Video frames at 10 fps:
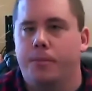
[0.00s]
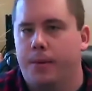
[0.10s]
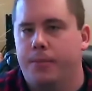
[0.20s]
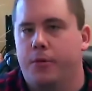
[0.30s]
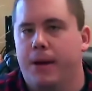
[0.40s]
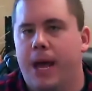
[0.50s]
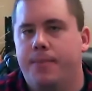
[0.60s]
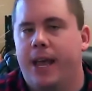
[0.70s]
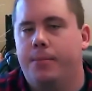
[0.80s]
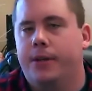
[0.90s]
open up your
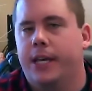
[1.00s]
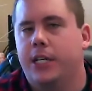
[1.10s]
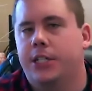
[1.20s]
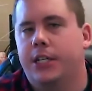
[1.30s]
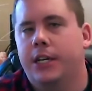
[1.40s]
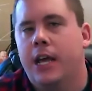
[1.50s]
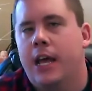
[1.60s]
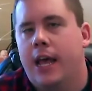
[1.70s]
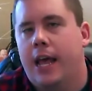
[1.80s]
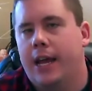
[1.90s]
maps application
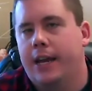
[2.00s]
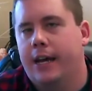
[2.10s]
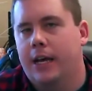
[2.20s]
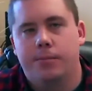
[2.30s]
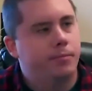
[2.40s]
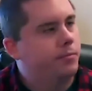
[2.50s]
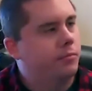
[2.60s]
and uh,